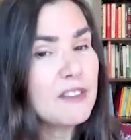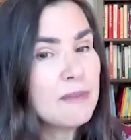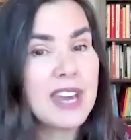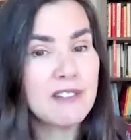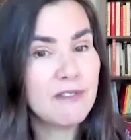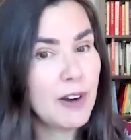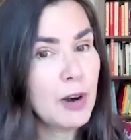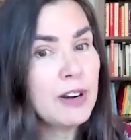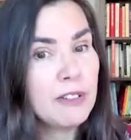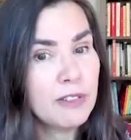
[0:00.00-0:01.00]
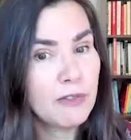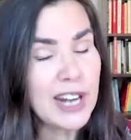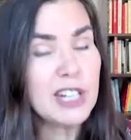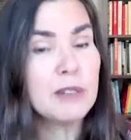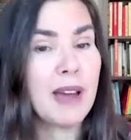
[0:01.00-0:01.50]
of men are very
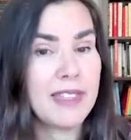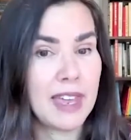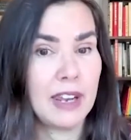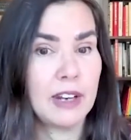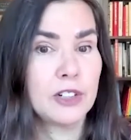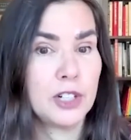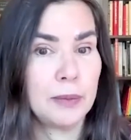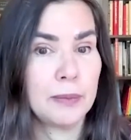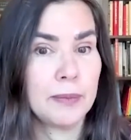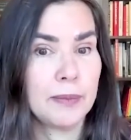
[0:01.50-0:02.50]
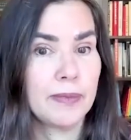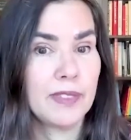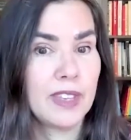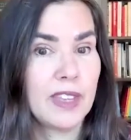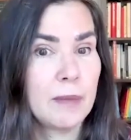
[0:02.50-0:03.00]
frightened by that energy,
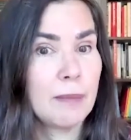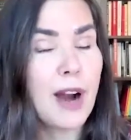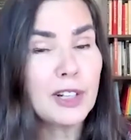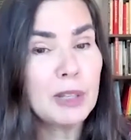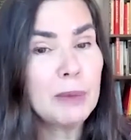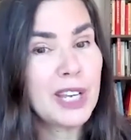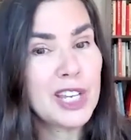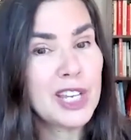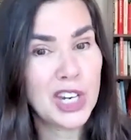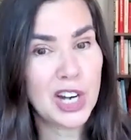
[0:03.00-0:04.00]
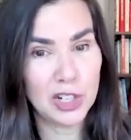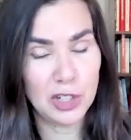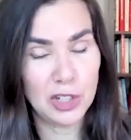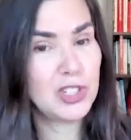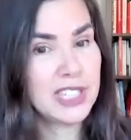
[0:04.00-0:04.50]
mm-hmm. partly because they aren't
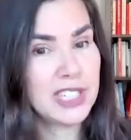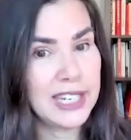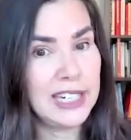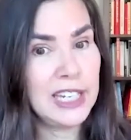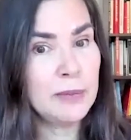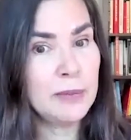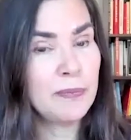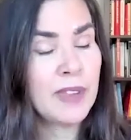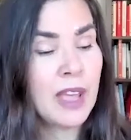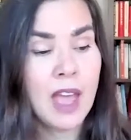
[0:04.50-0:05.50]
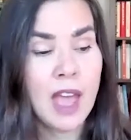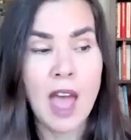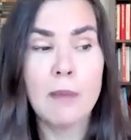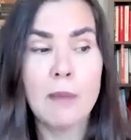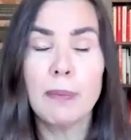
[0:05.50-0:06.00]
used to seeing it,
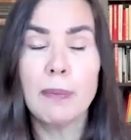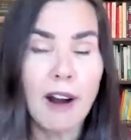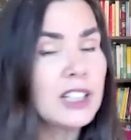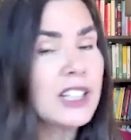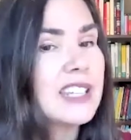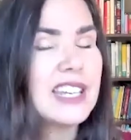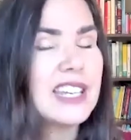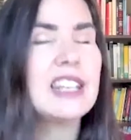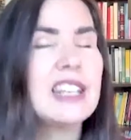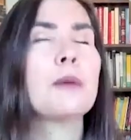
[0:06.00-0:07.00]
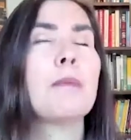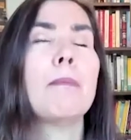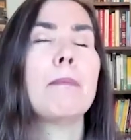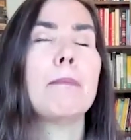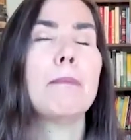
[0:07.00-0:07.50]
but partly because it is a
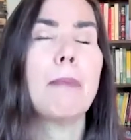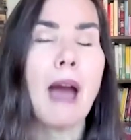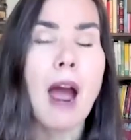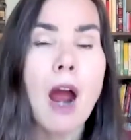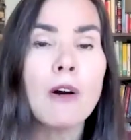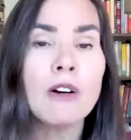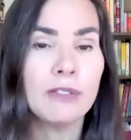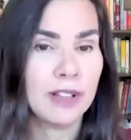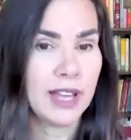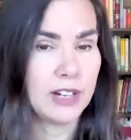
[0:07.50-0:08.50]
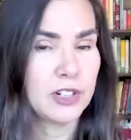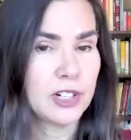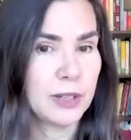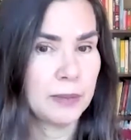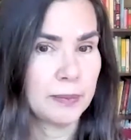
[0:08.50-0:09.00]
powerful
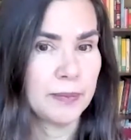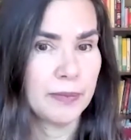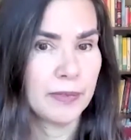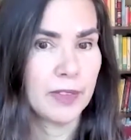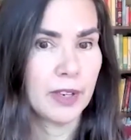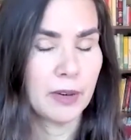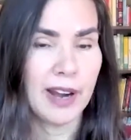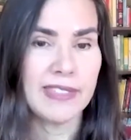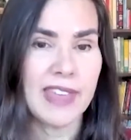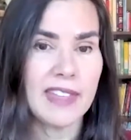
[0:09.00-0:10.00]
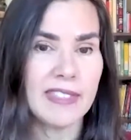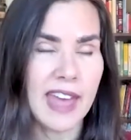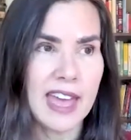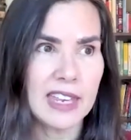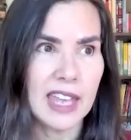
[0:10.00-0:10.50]
energy. Right,
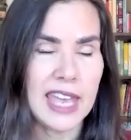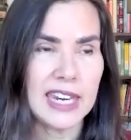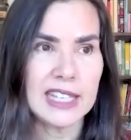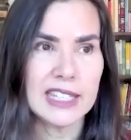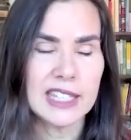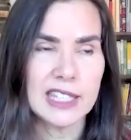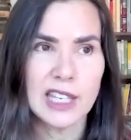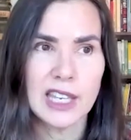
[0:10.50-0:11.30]
that, and it's,